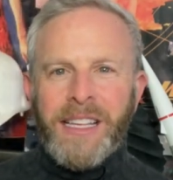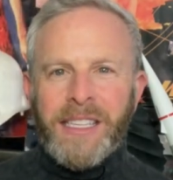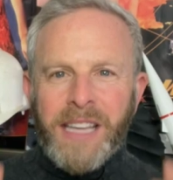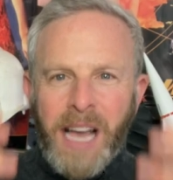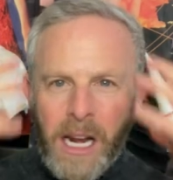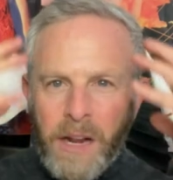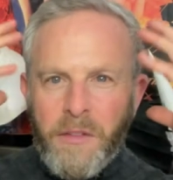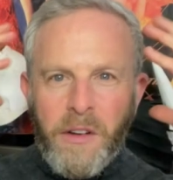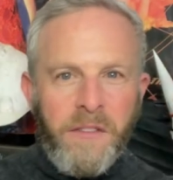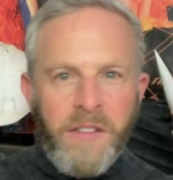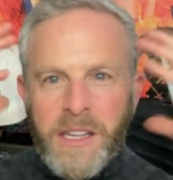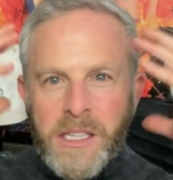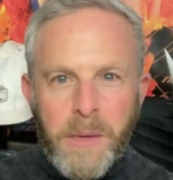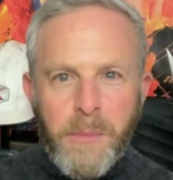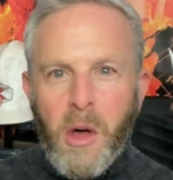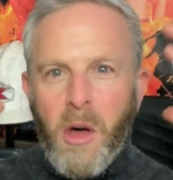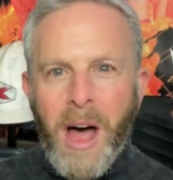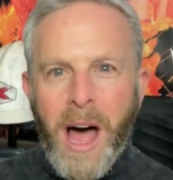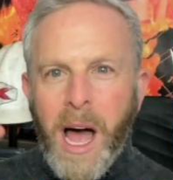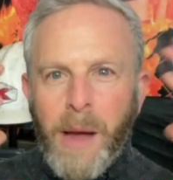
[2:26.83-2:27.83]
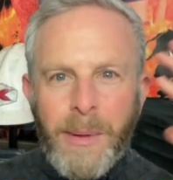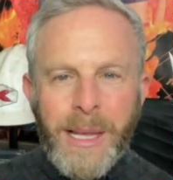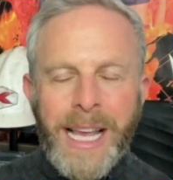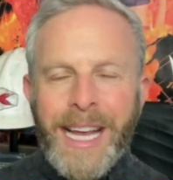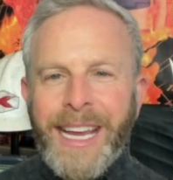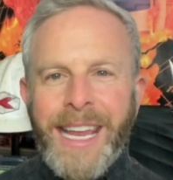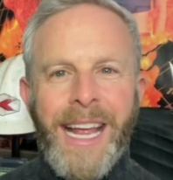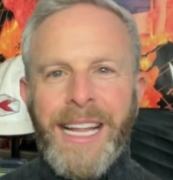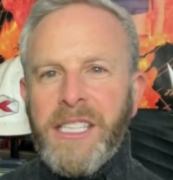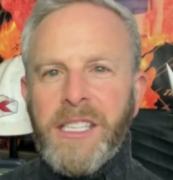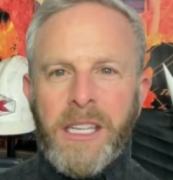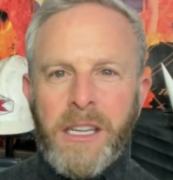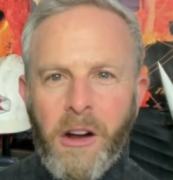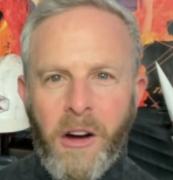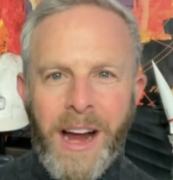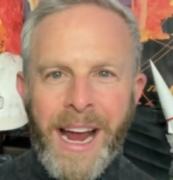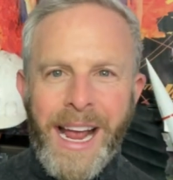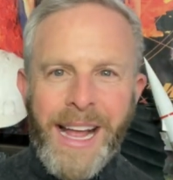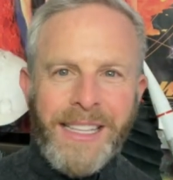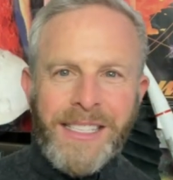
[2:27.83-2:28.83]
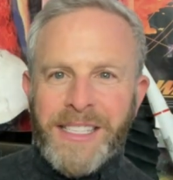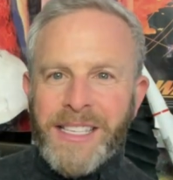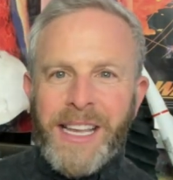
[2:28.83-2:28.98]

kind of invisible hobby that gets in our heads